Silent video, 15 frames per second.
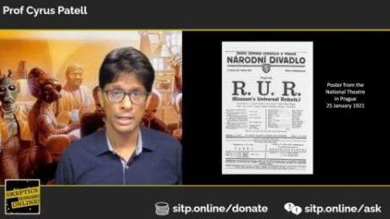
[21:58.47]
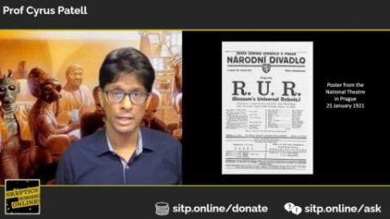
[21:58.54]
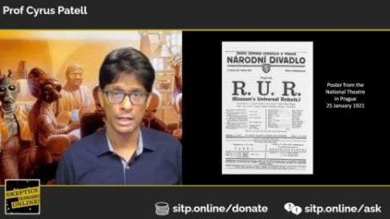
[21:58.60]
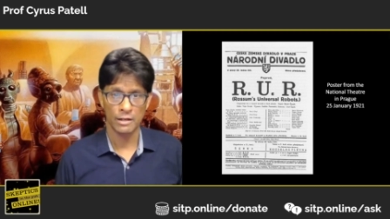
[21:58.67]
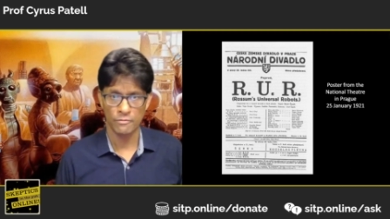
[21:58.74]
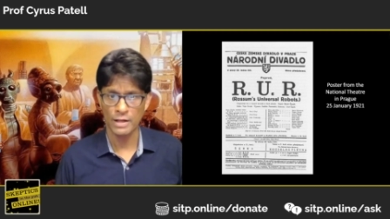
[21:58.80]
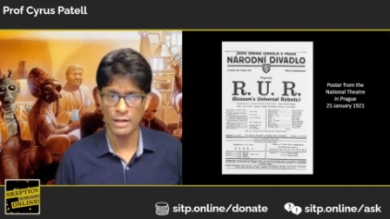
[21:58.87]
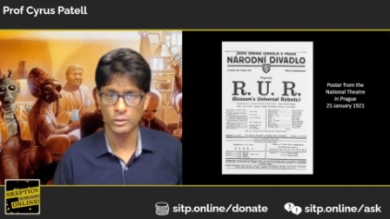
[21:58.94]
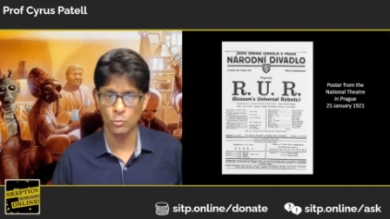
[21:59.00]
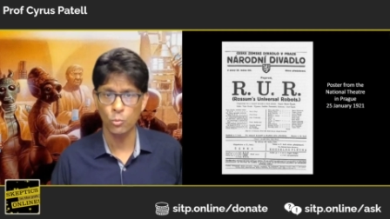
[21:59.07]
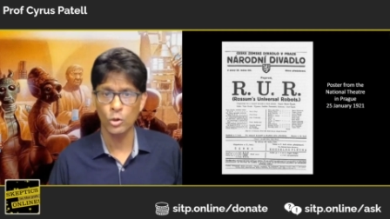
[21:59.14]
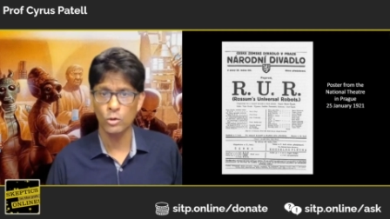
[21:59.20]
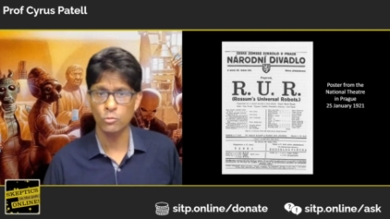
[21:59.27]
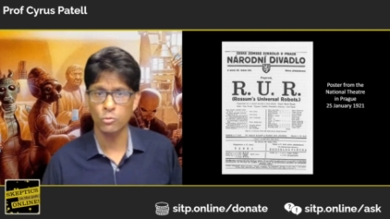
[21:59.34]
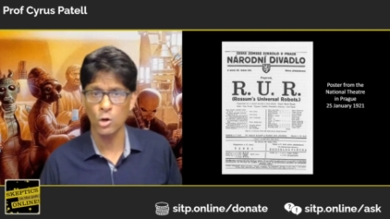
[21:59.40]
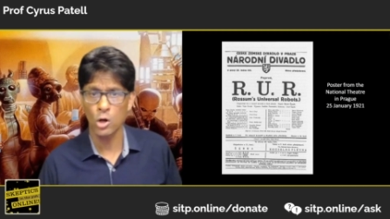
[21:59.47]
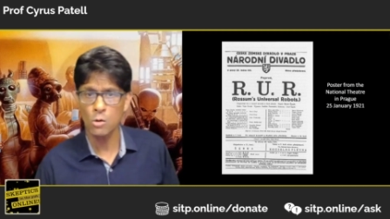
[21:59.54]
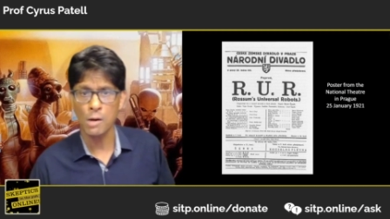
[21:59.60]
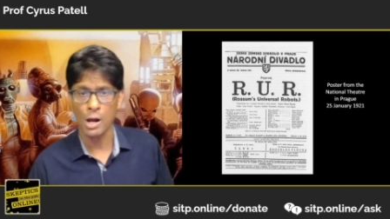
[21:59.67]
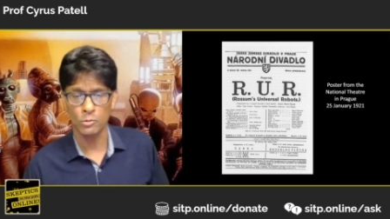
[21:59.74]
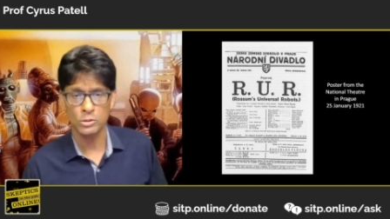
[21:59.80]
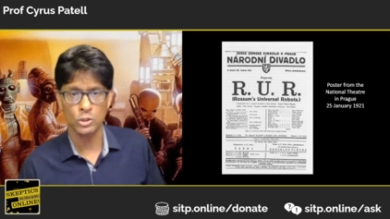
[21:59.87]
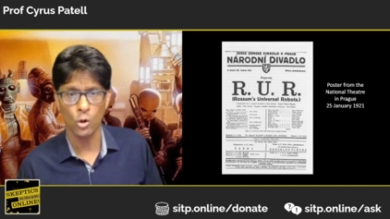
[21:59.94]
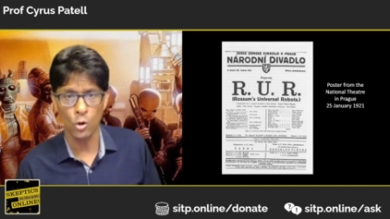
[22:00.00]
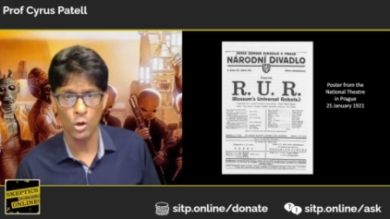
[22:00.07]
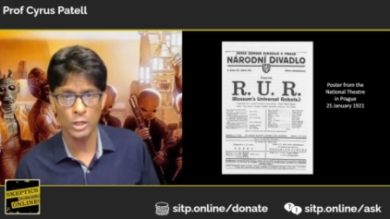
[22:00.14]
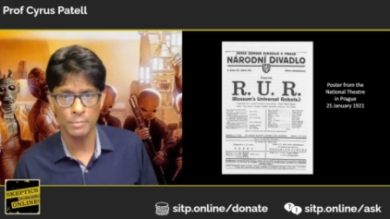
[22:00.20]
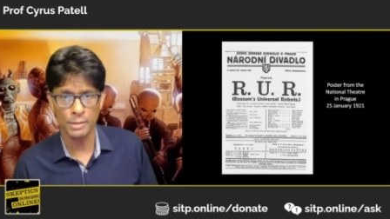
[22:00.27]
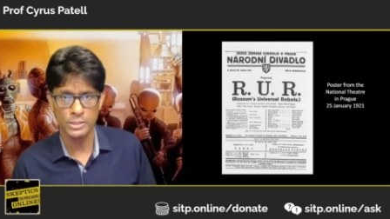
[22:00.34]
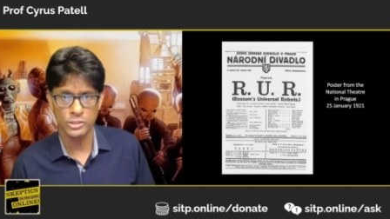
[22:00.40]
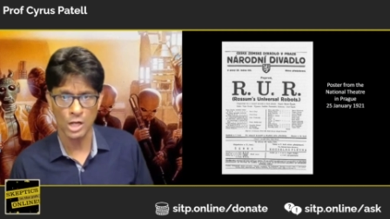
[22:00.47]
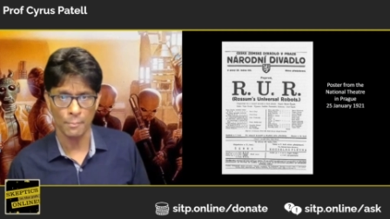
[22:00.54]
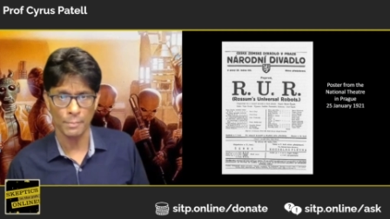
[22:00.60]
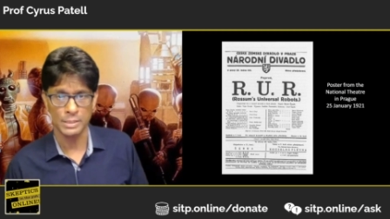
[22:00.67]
And in fact, the word robot was coined by Čapek's